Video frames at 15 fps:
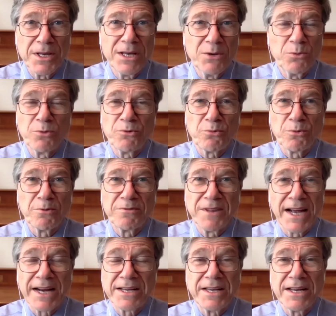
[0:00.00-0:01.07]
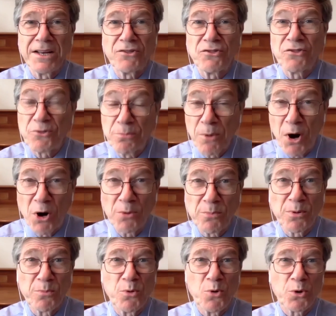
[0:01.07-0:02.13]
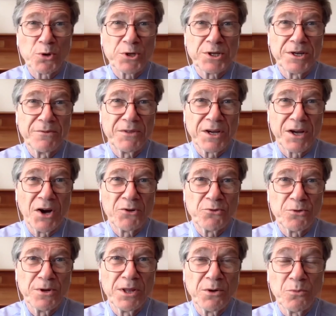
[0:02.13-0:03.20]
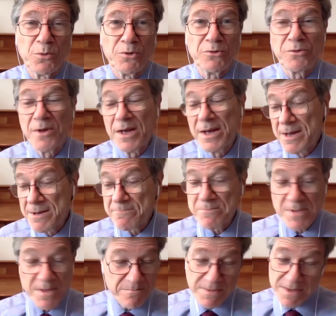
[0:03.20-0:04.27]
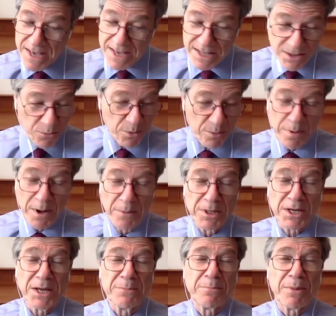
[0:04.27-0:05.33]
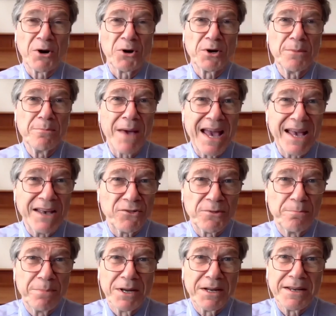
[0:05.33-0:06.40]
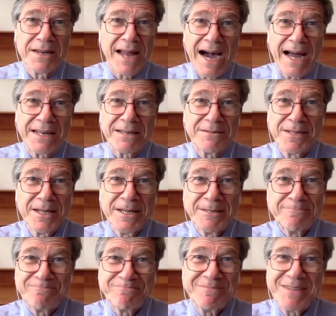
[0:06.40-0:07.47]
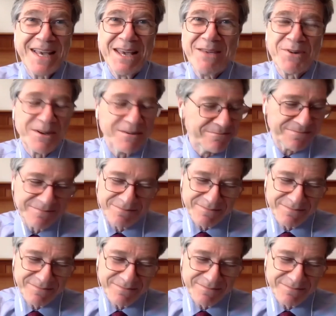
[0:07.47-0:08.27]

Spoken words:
He was reflecting a small proportion of the country that was in the Republican Party base, but not even,